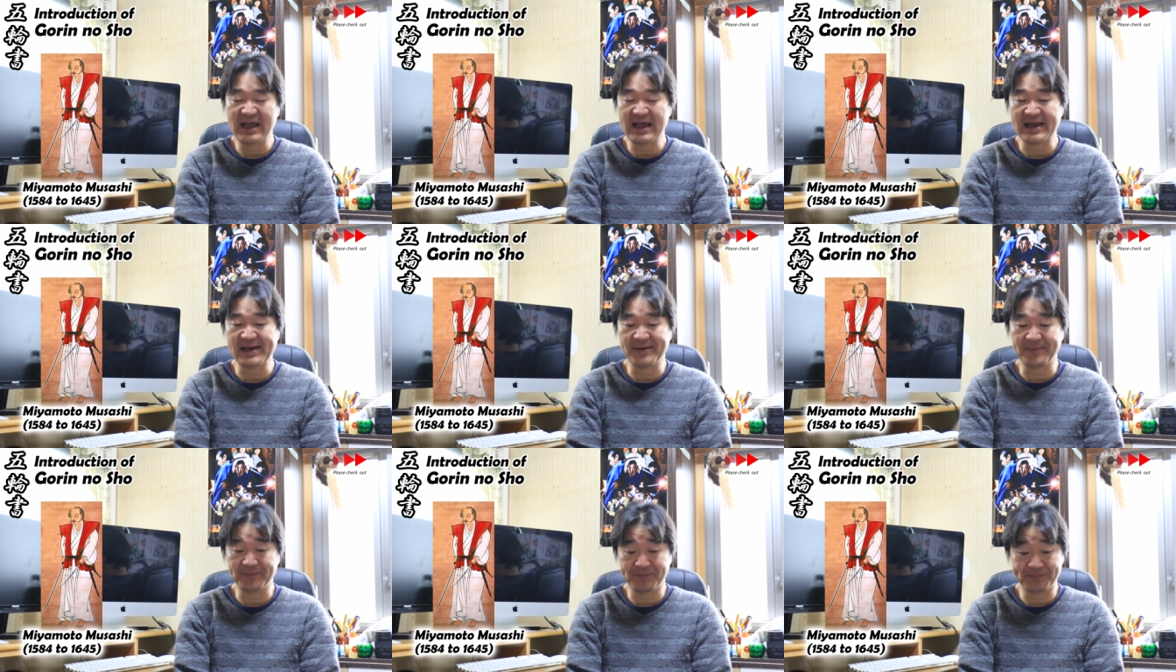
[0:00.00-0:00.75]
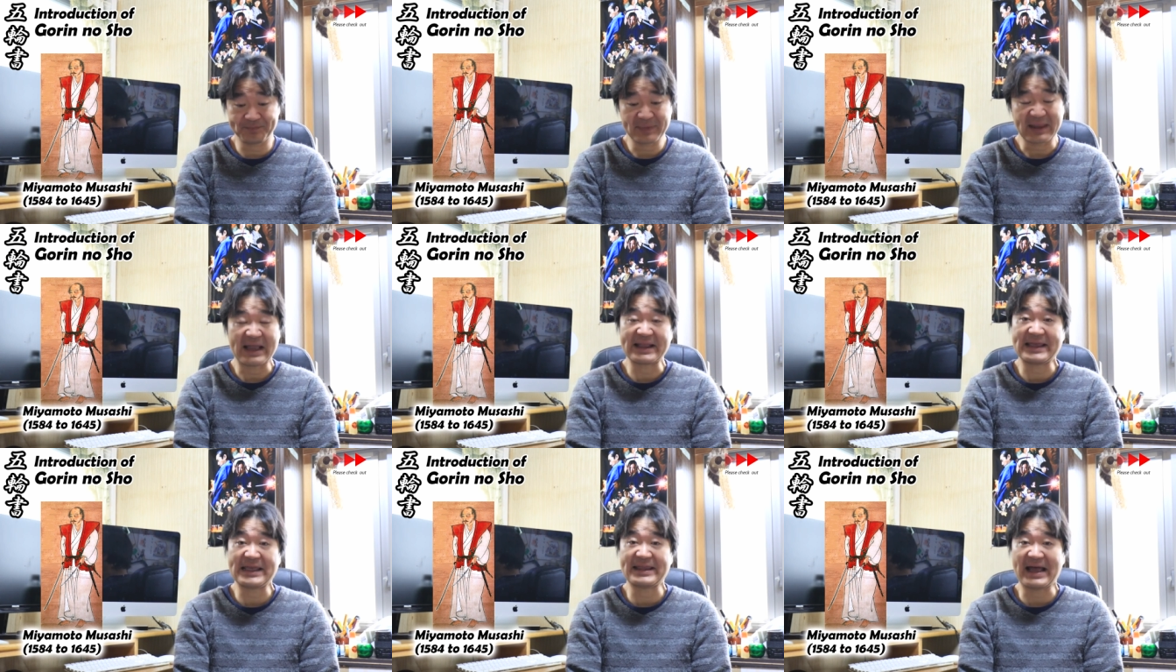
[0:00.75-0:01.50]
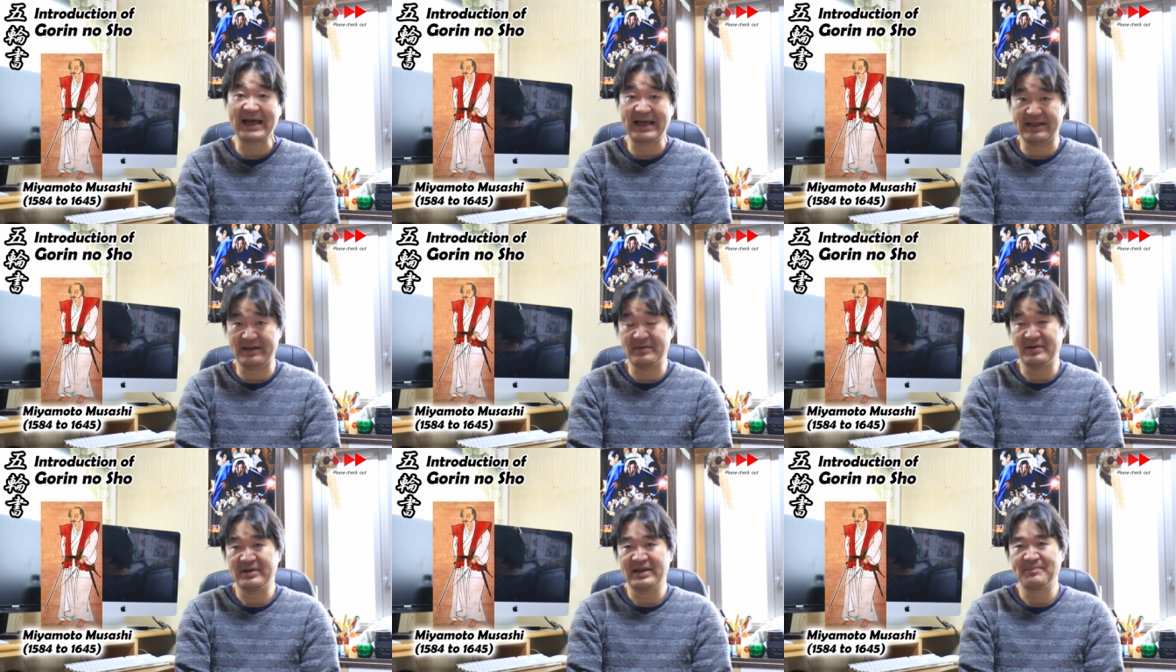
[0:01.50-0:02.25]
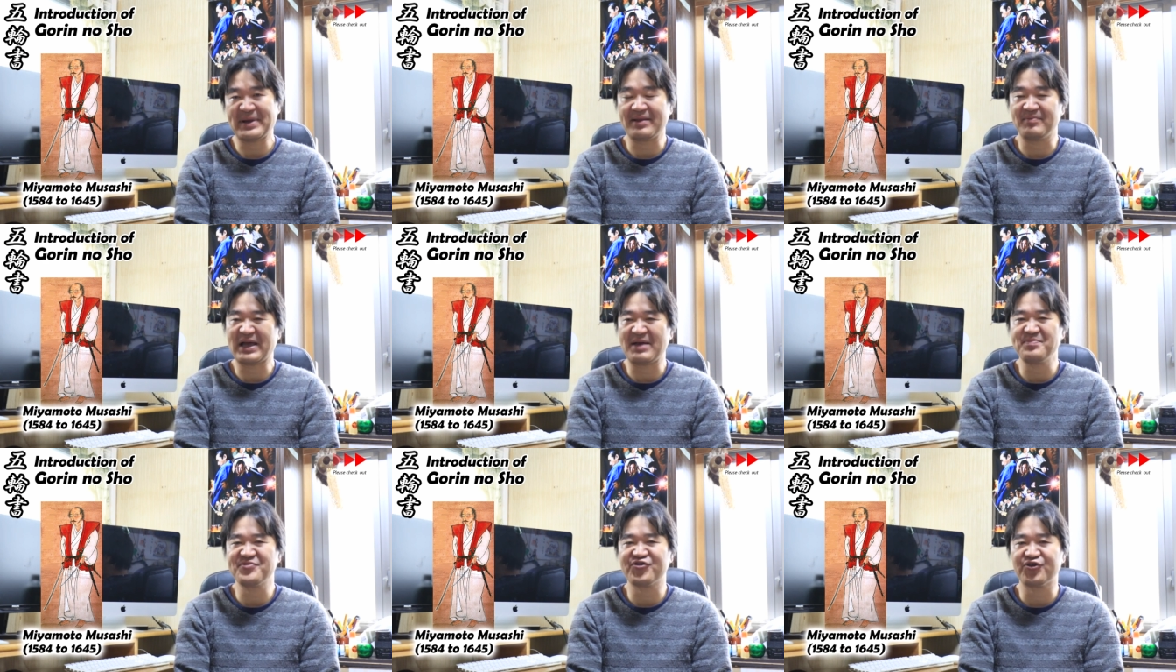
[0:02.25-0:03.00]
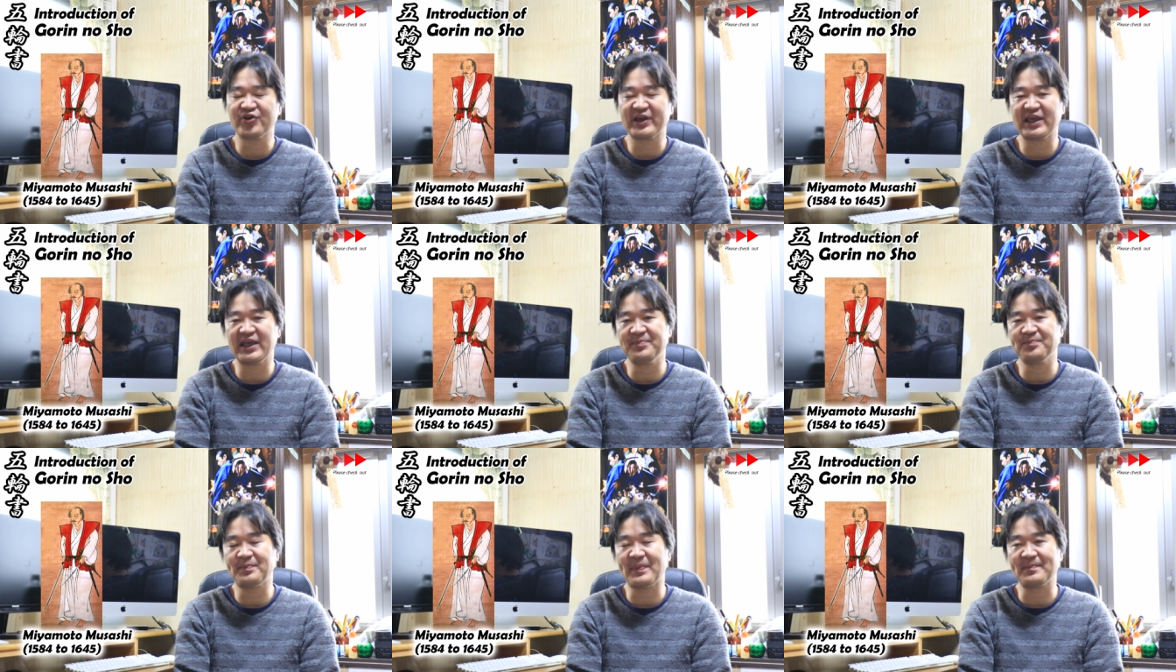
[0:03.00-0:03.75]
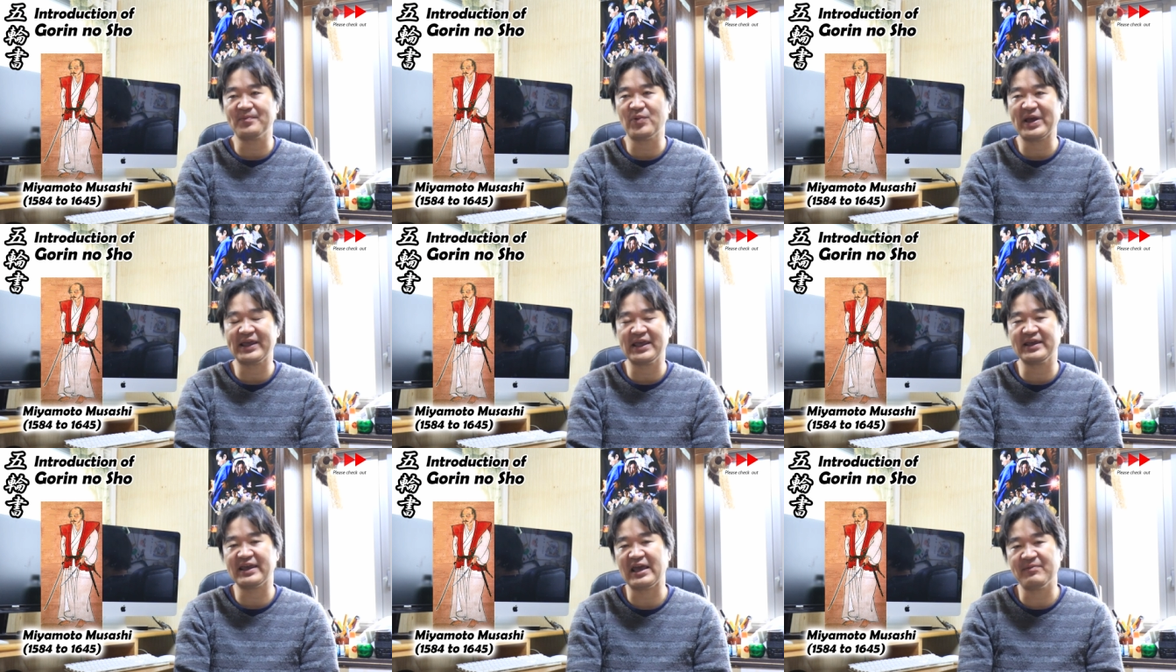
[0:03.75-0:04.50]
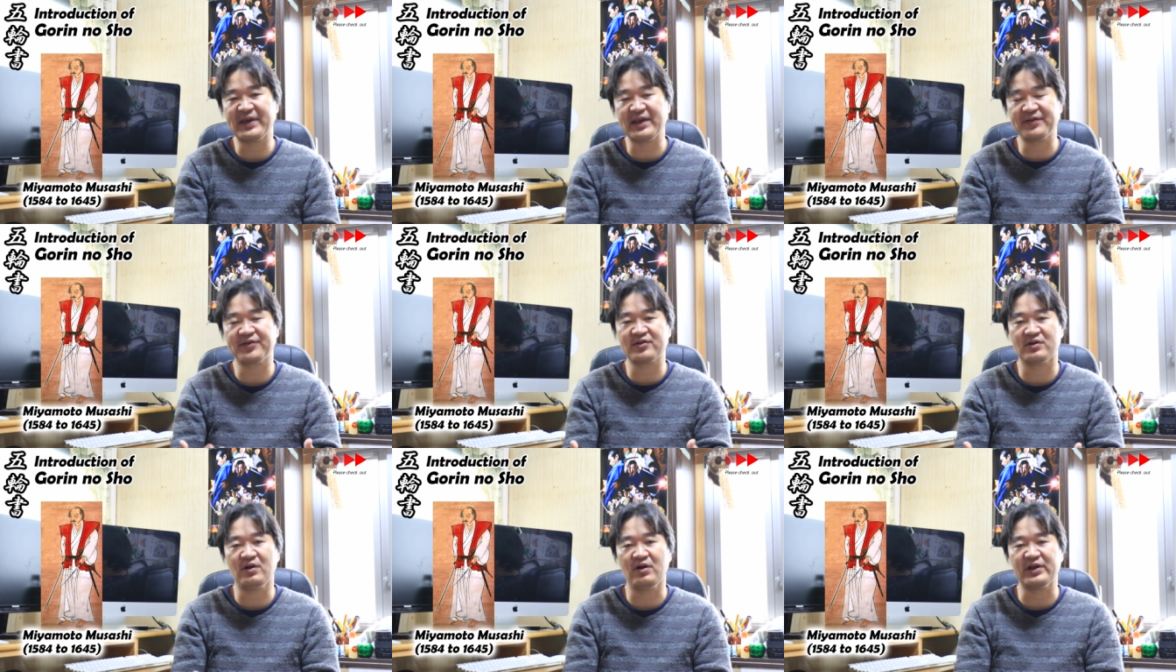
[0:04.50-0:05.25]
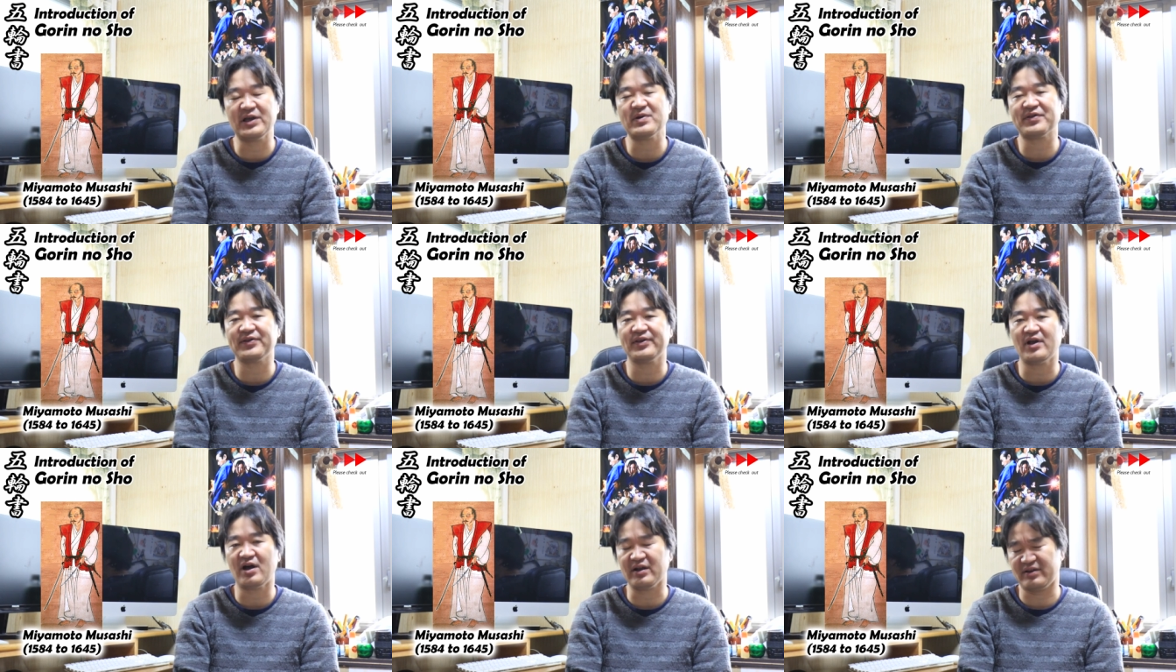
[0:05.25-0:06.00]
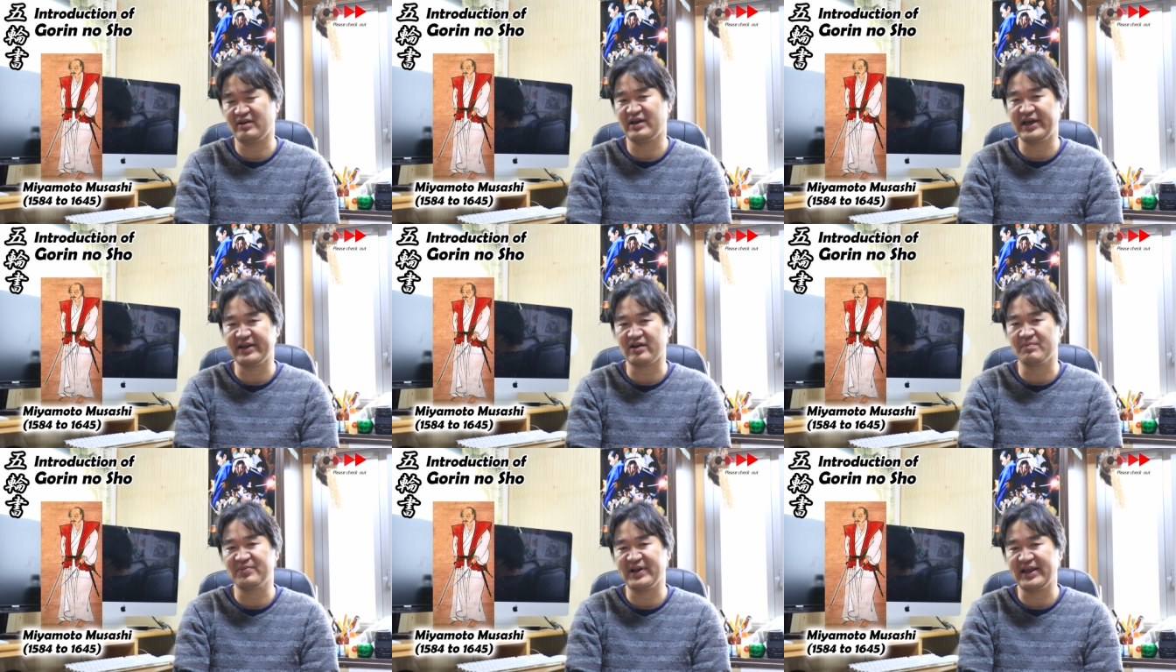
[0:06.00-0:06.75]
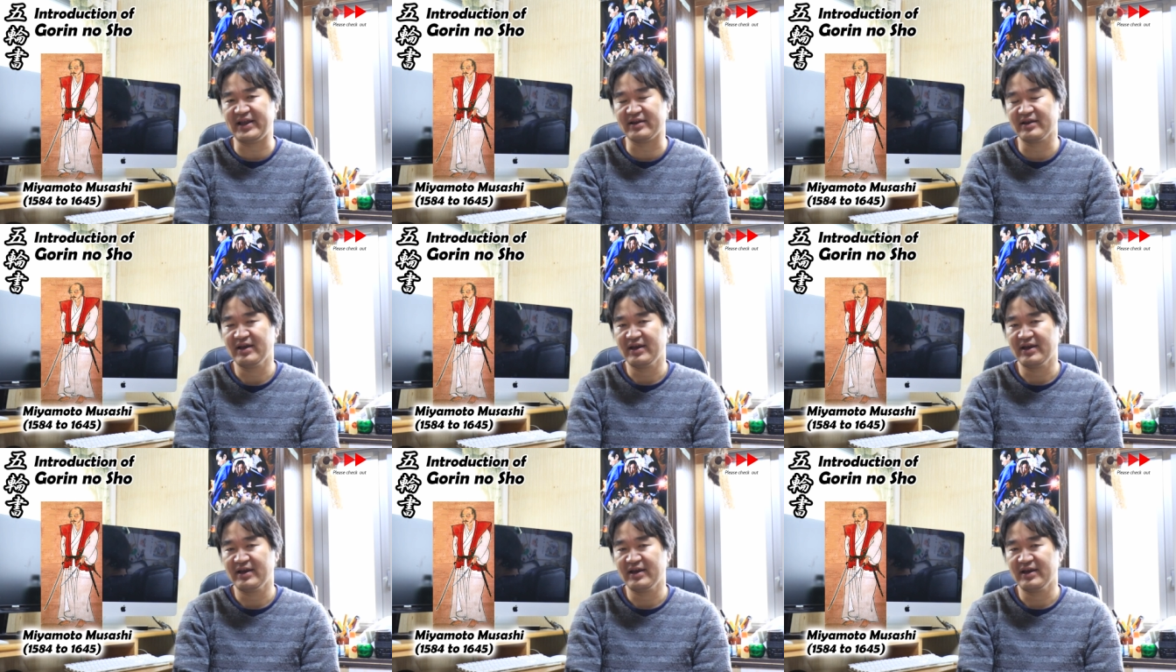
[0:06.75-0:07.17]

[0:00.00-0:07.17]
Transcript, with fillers: um, and he died but I'm sure he, when he gave his score, it was not uh, completed.